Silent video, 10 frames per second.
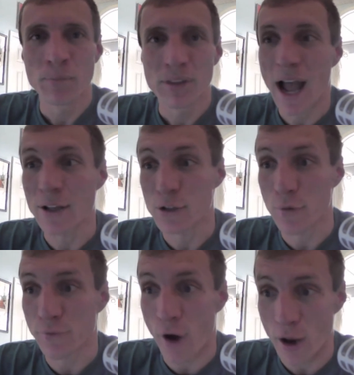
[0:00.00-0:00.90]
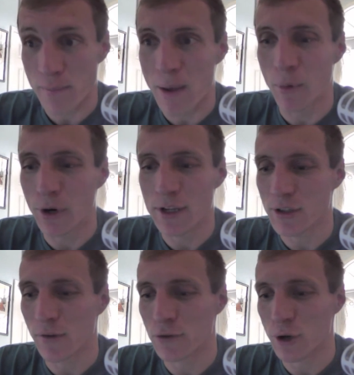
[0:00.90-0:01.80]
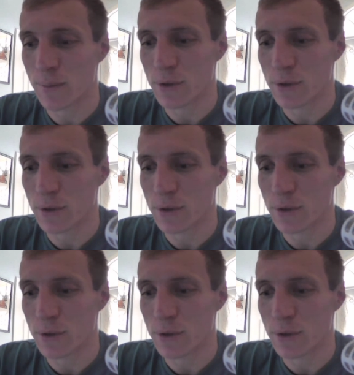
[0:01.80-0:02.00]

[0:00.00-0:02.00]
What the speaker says: not so fond memories of trips